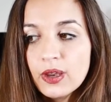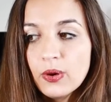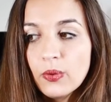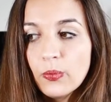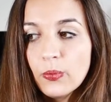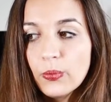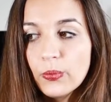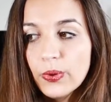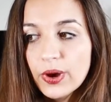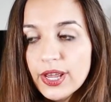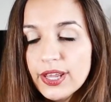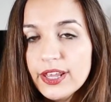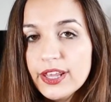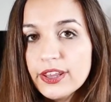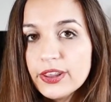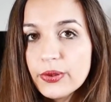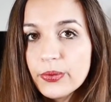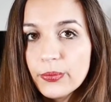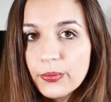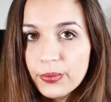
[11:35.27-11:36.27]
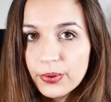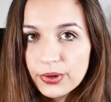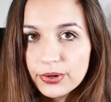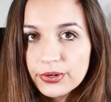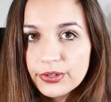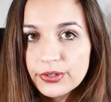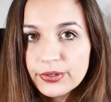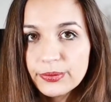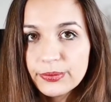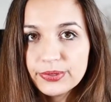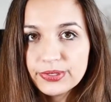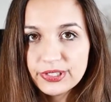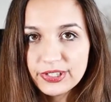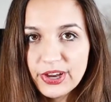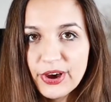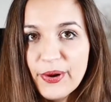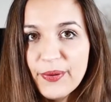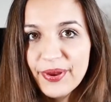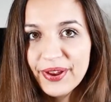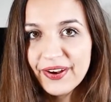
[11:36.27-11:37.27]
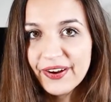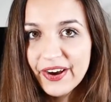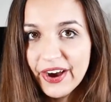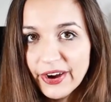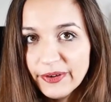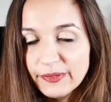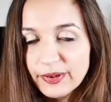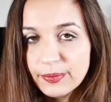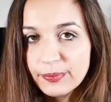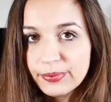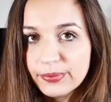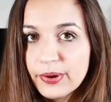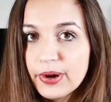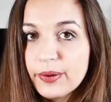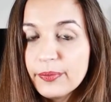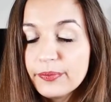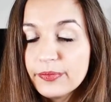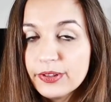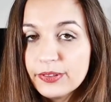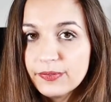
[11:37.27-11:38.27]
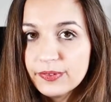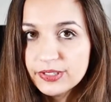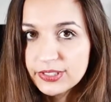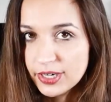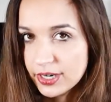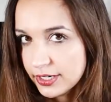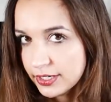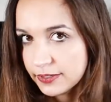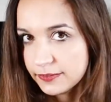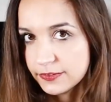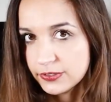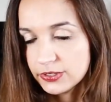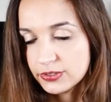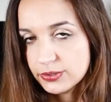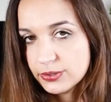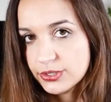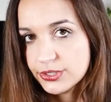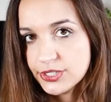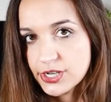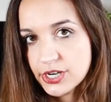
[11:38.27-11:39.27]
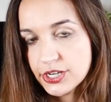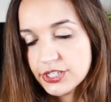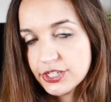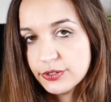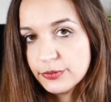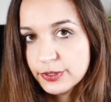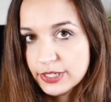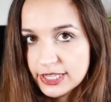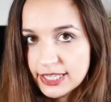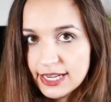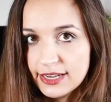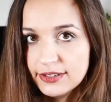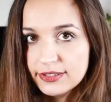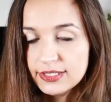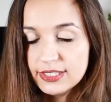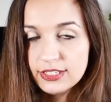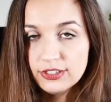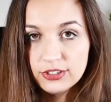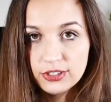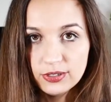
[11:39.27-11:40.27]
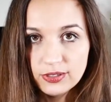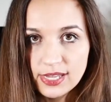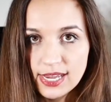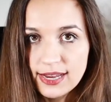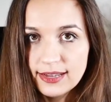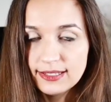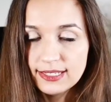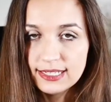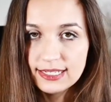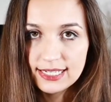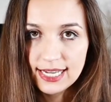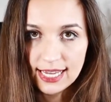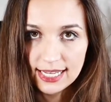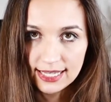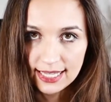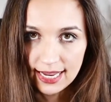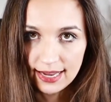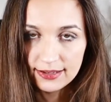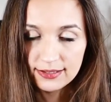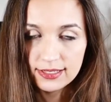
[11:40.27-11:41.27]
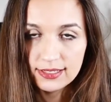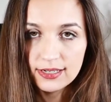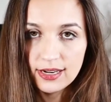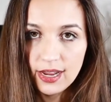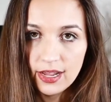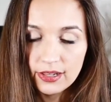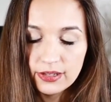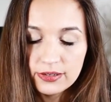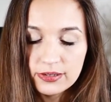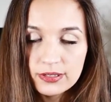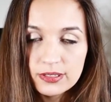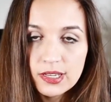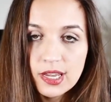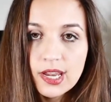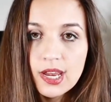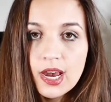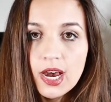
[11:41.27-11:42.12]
what in the world was going on with photographers who are charging $1,000, $2,000, $10,000.